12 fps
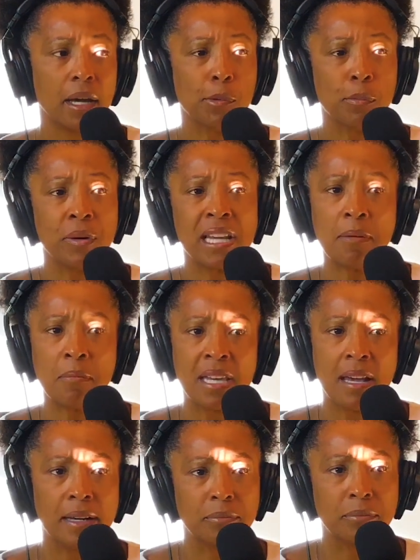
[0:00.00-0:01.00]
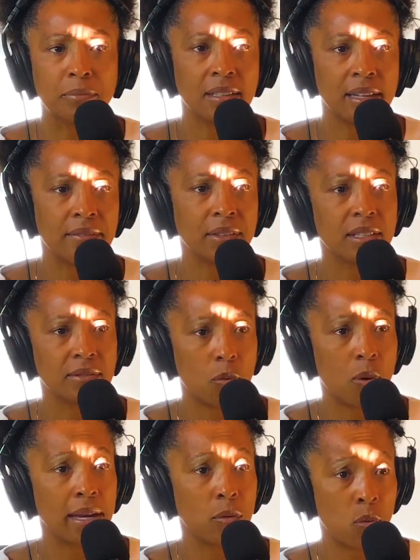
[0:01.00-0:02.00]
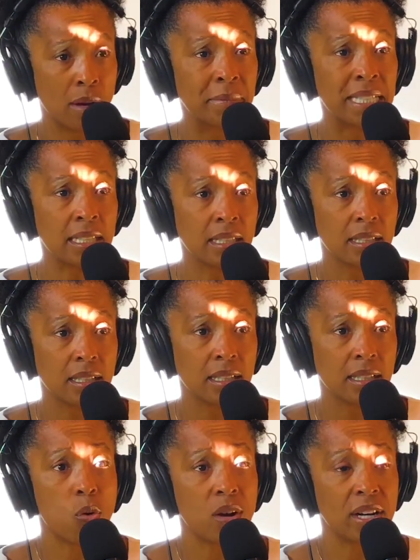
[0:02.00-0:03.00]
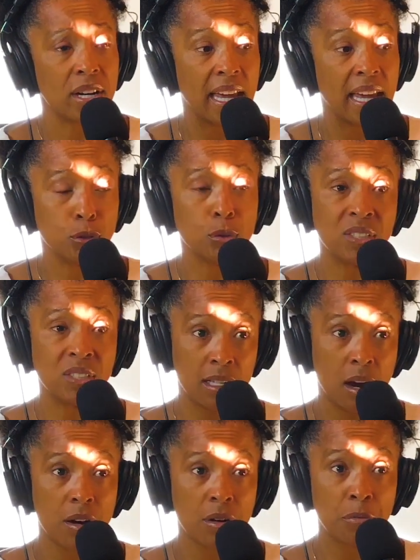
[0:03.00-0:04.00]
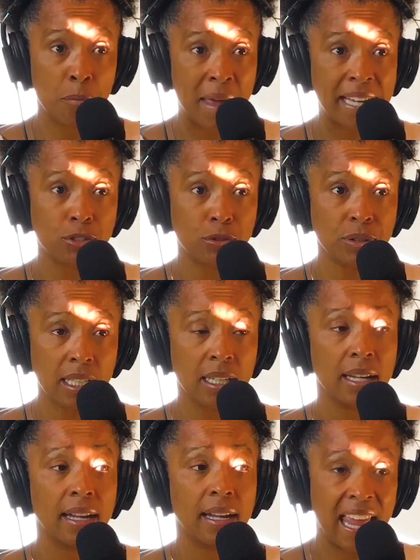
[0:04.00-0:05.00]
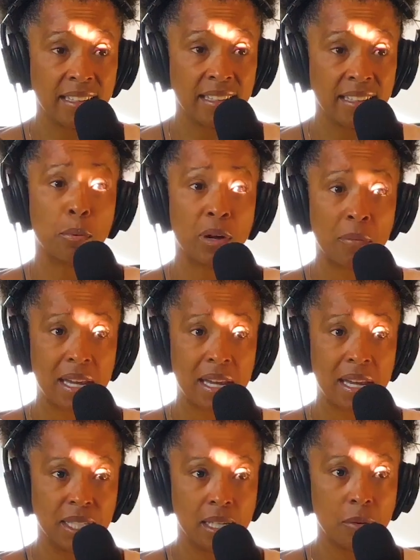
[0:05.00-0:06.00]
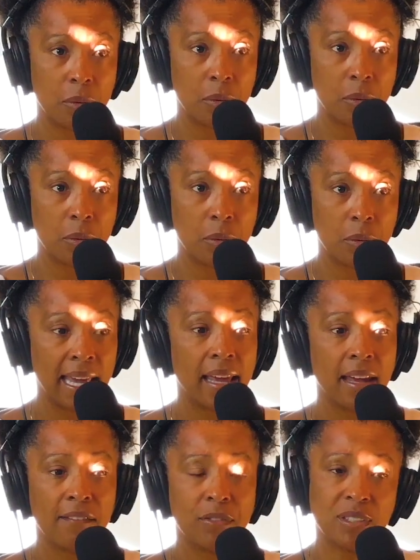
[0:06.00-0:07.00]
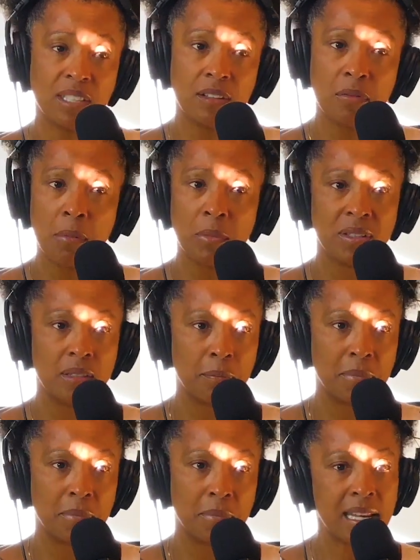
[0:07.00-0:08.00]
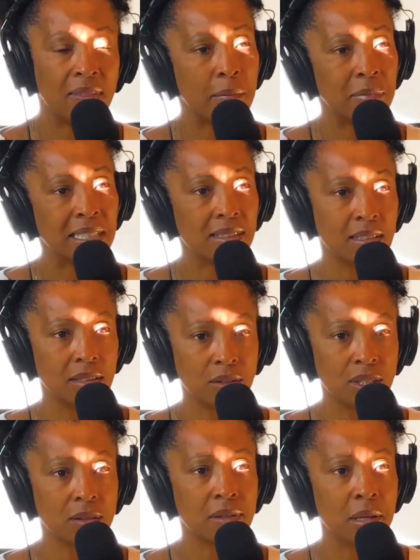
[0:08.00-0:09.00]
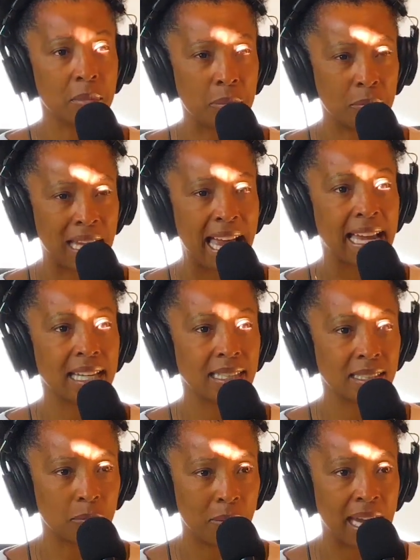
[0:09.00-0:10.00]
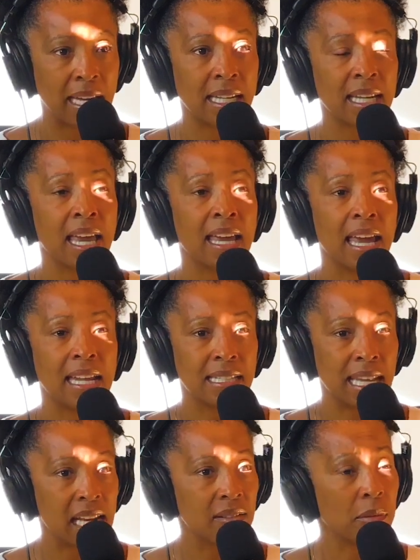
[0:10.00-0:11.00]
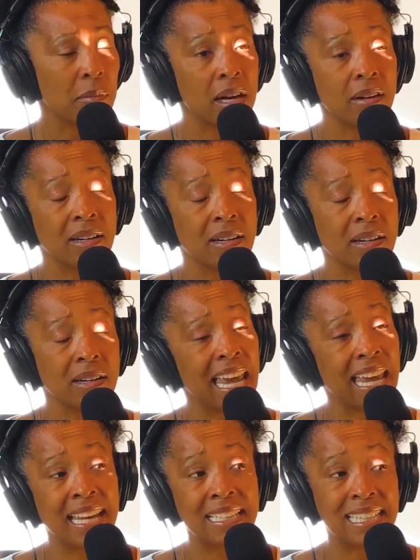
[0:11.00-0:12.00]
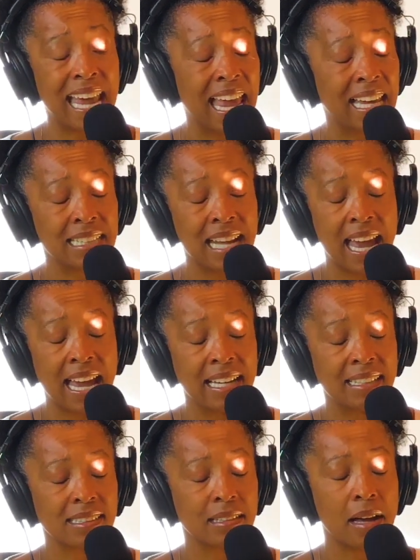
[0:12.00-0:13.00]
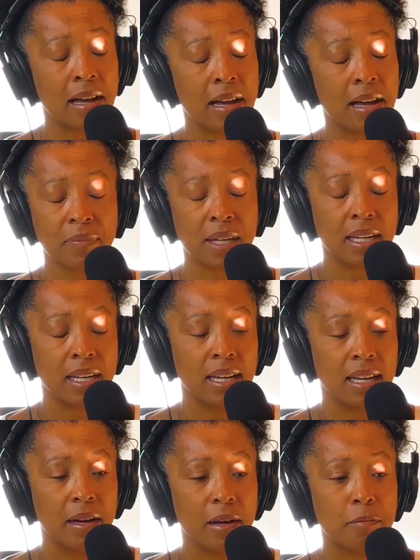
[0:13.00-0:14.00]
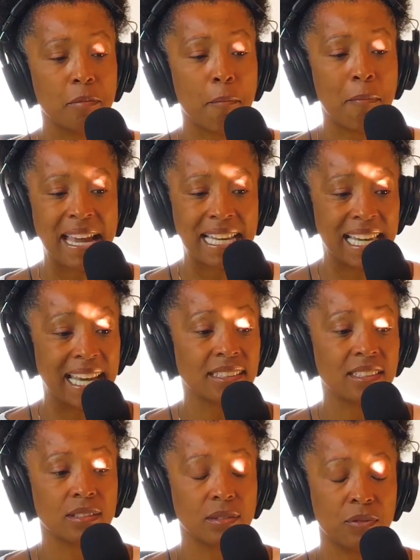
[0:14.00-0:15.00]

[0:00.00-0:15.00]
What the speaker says: bringing me up to the level of a white woman or using her metric and to bring me up to equal pay. Folks, as I remember, the median, that means that they're still going to be Black, Hispanic, Native American, and as my guests